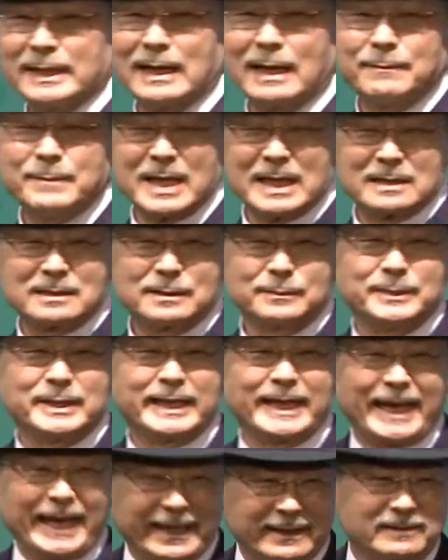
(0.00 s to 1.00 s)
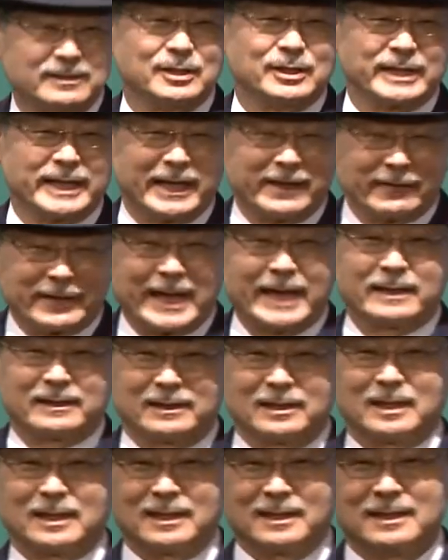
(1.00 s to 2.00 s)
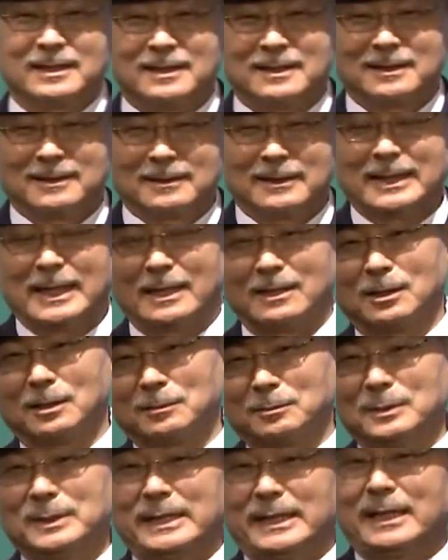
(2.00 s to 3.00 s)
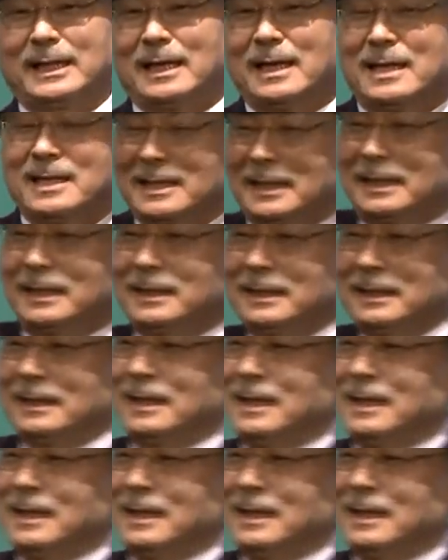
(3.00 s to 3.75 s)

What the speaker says: as a terminal, then you will be nothing. Many people say they are